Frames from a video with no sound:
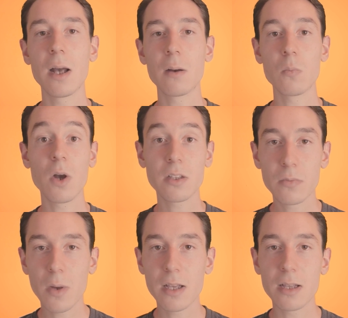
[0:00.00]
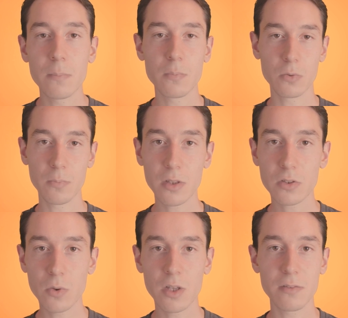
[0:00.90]
and what if my lip
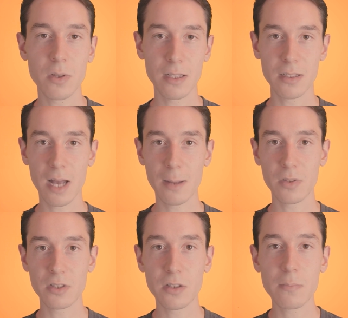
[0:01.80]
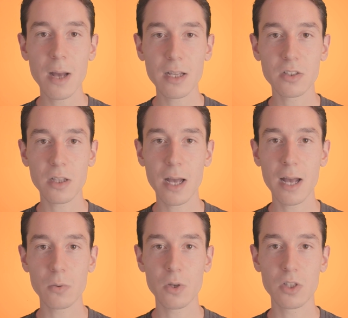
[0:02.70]
movements were even adapted to match the
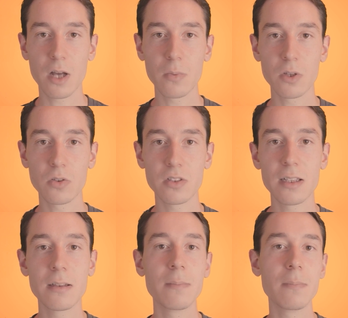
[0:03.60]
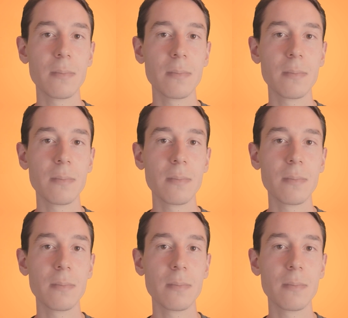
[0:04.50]
language I'm using?